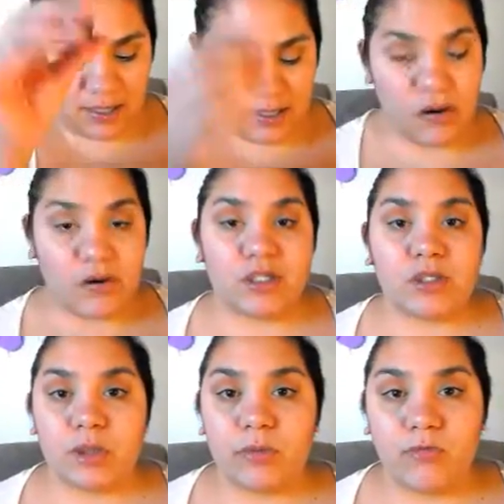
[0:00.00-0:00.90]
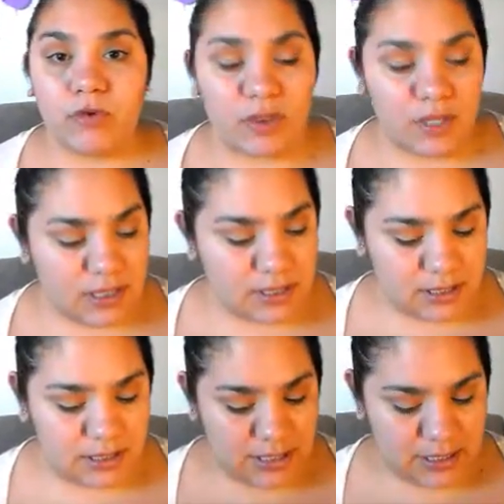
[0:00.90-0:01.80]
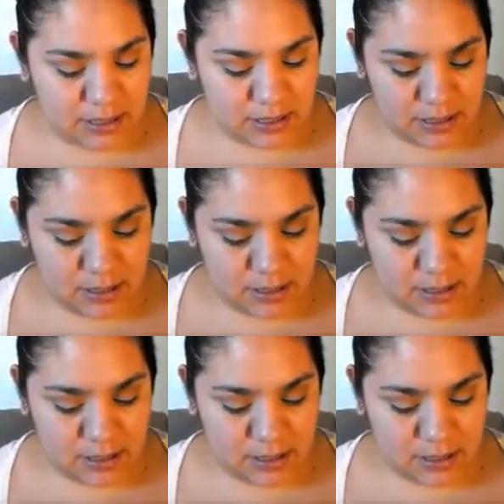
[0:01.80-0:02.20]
Now a dupe for this is